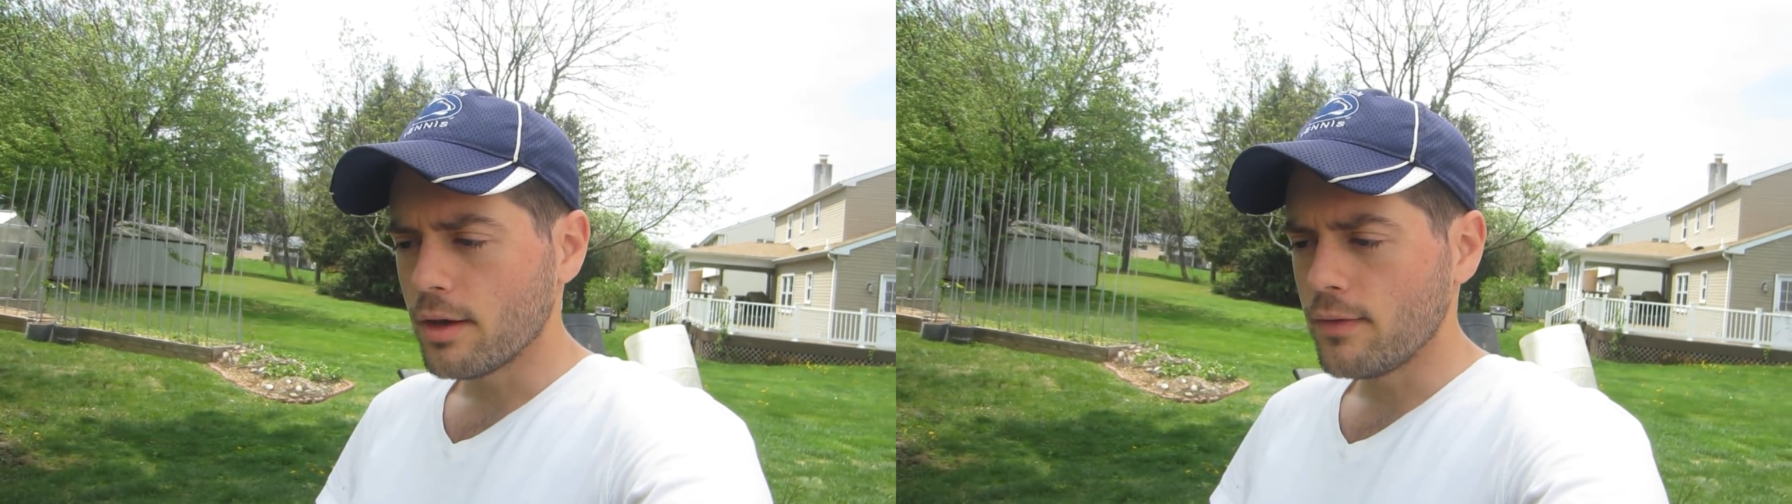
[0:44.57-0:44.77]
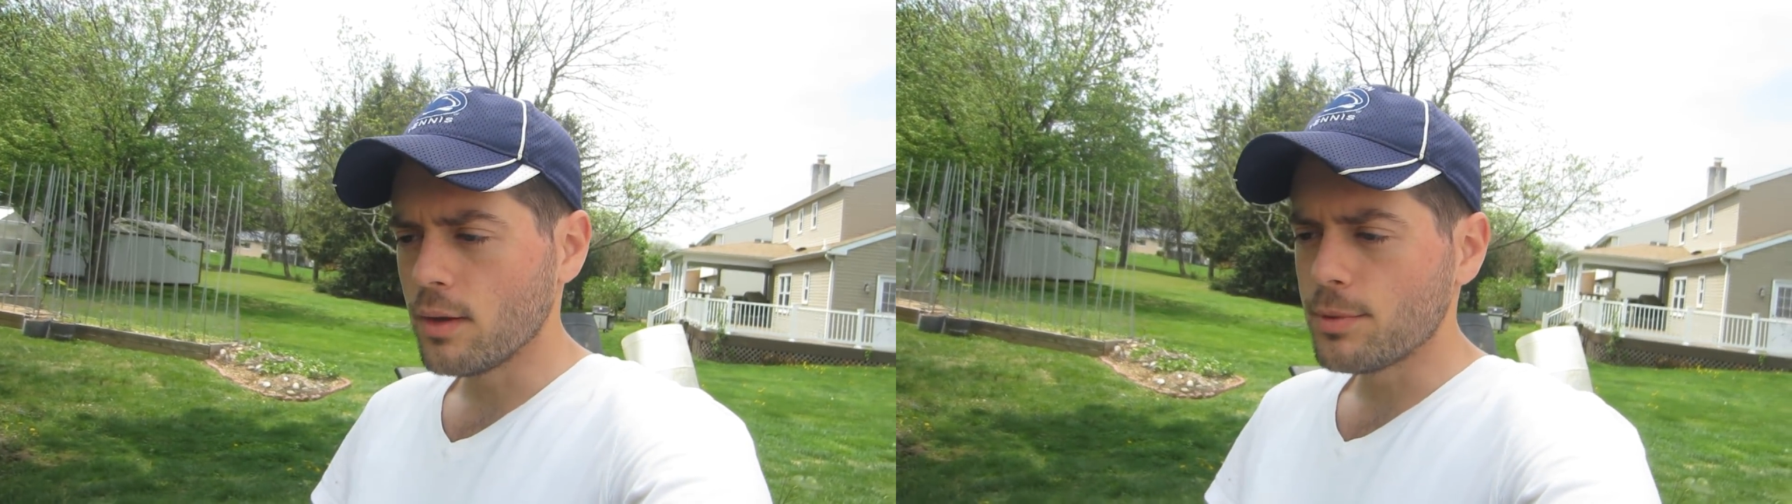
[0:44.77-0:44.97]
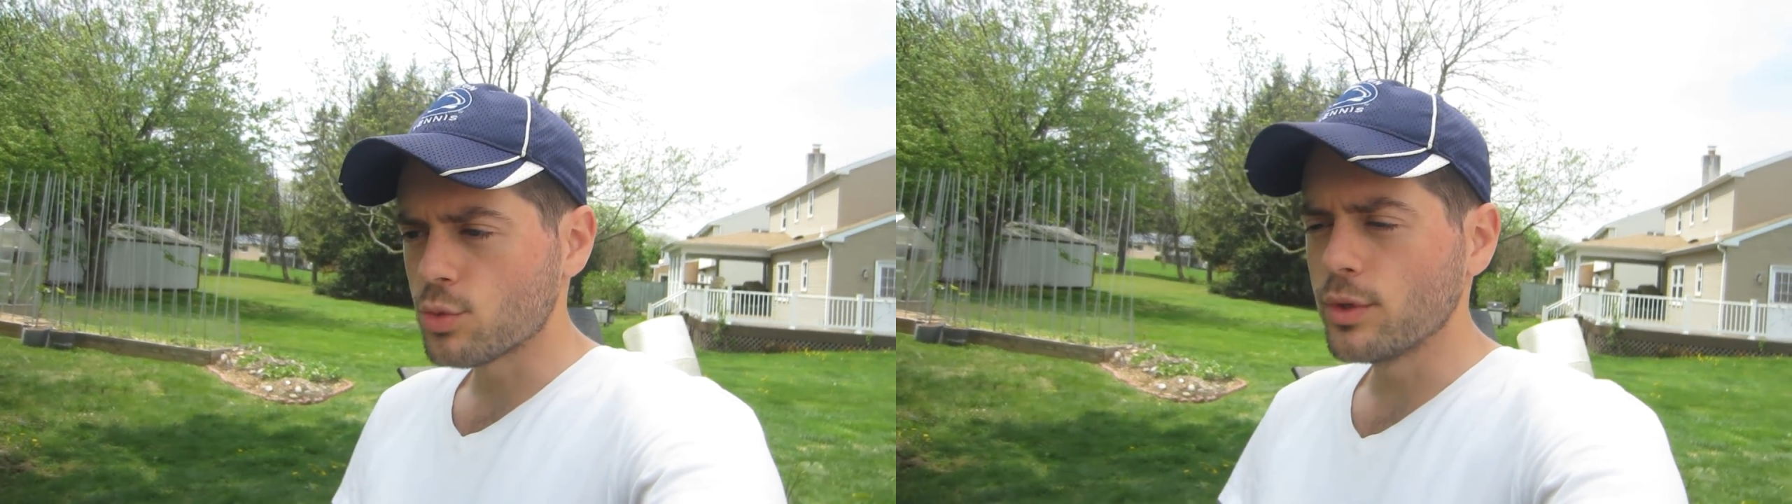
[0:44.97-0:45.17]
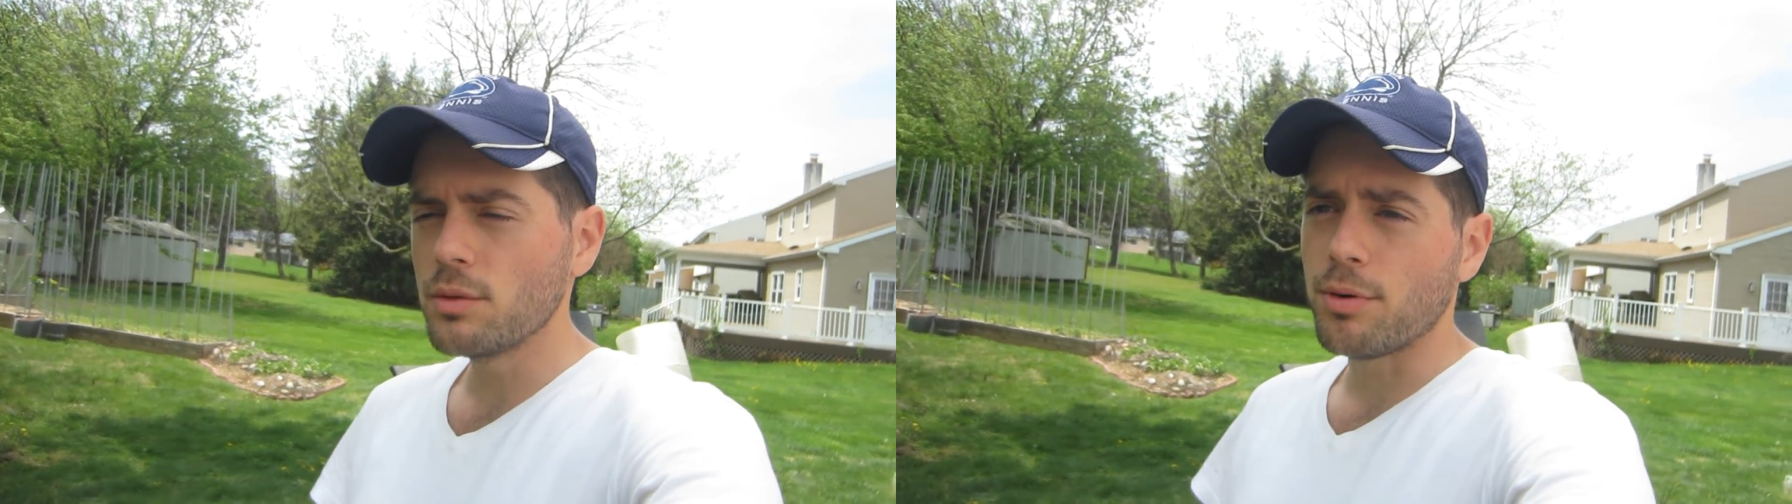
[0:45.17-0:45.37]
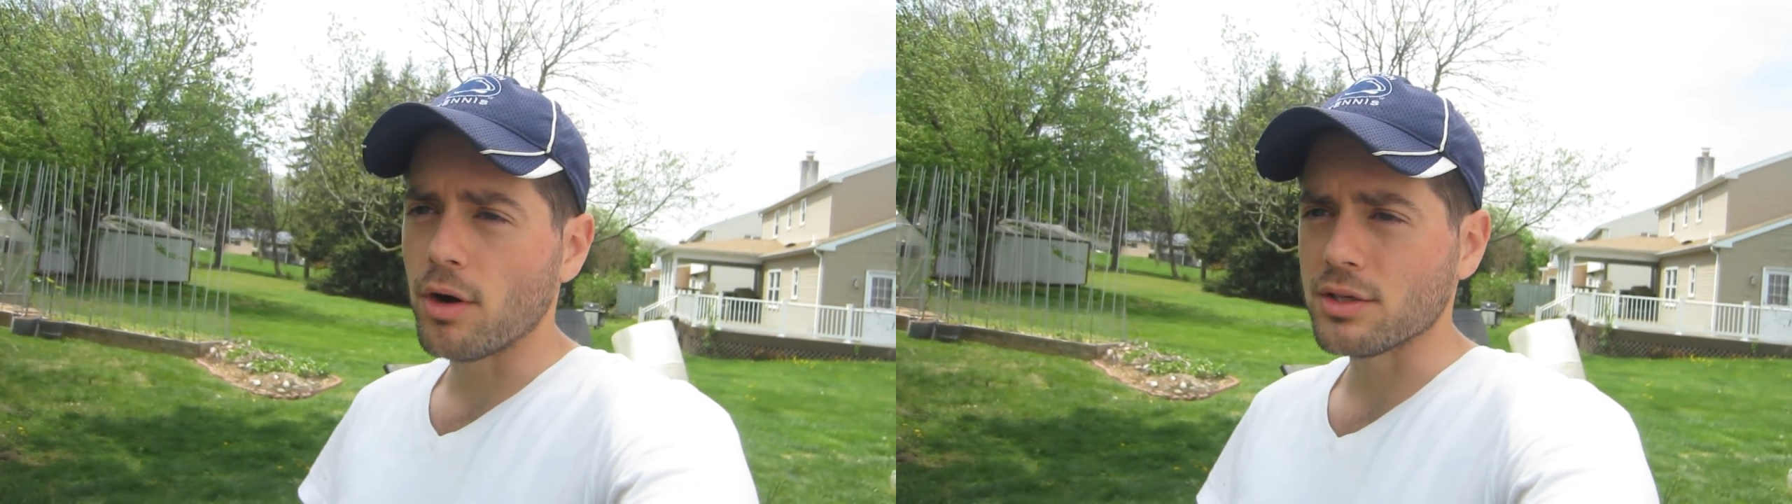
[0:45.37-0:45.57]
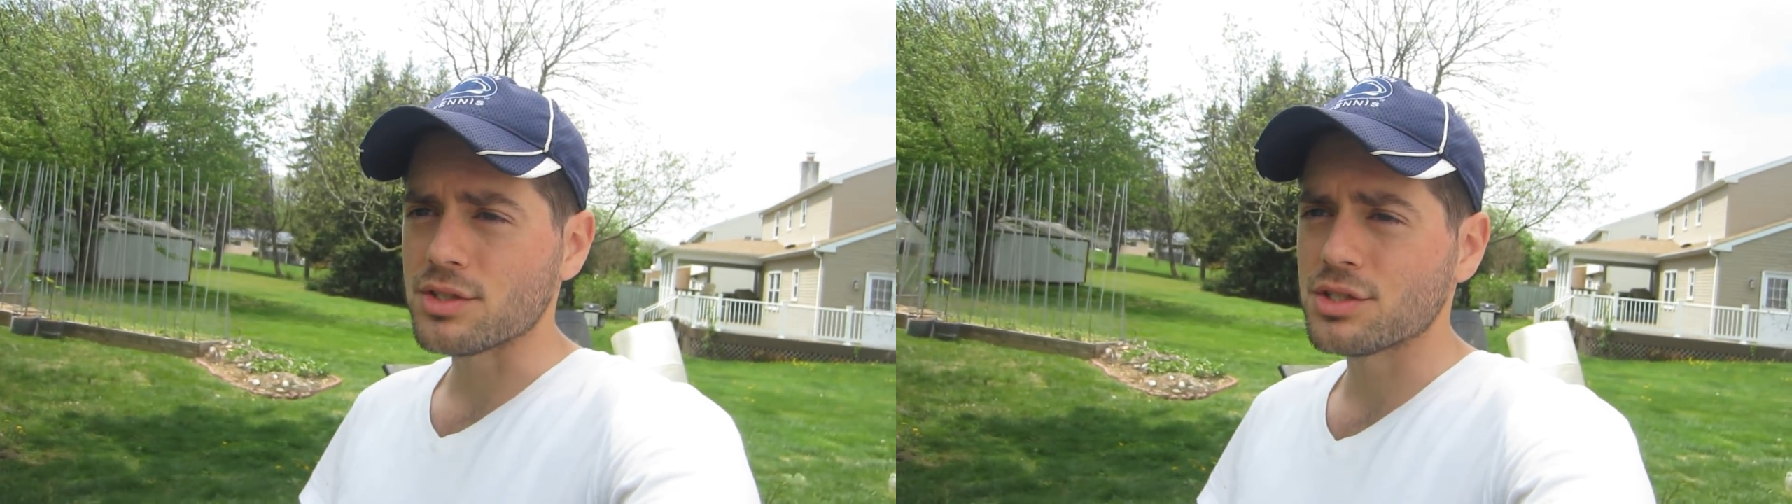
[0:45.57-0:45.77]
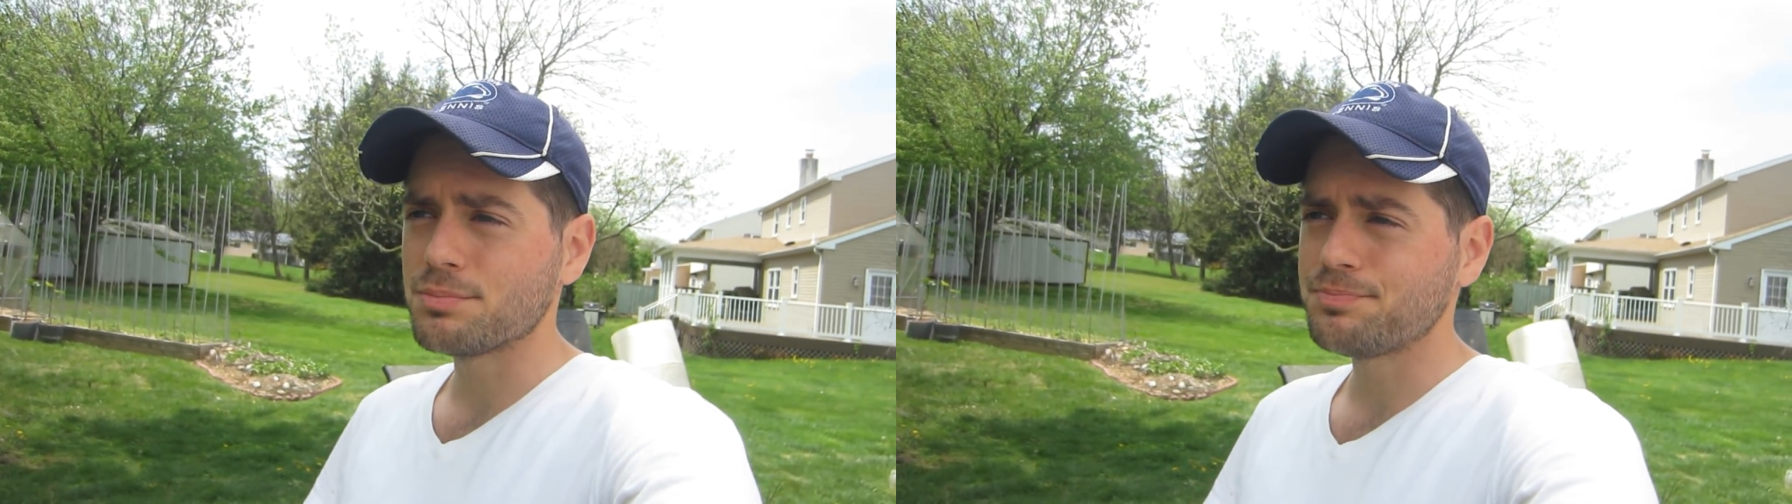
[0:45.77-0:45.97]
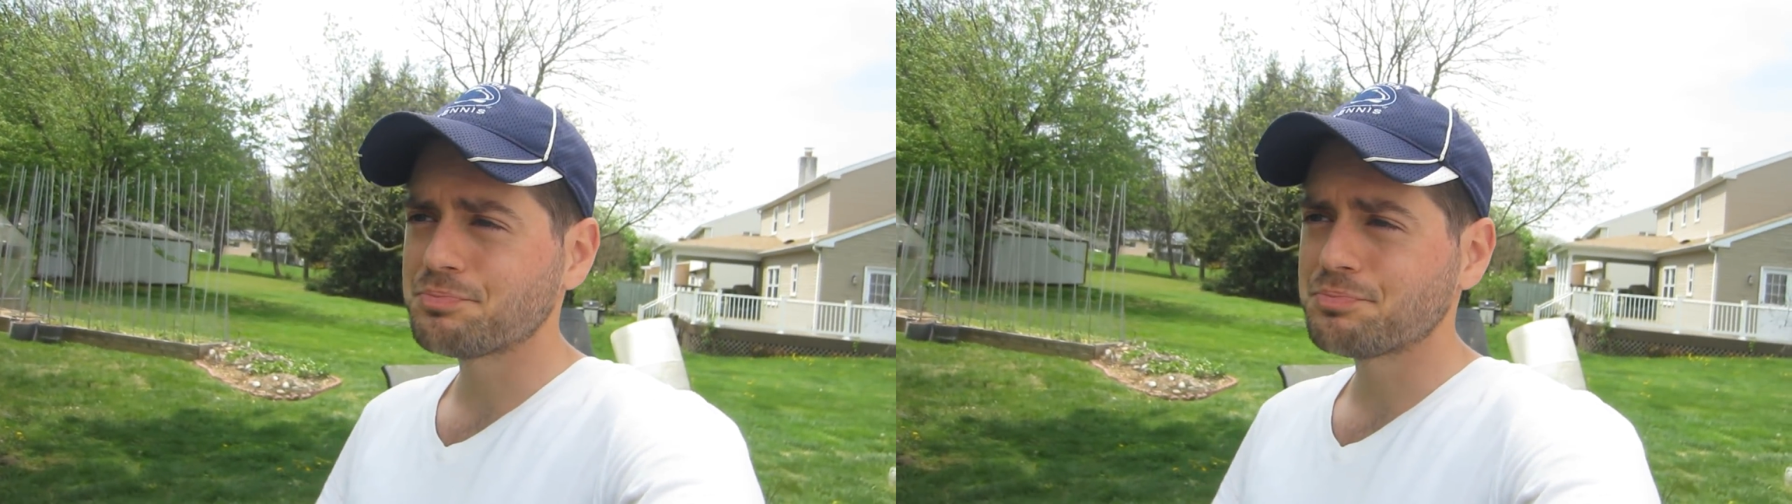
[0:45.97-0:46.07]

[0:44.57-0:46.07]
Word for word: And the in-between parts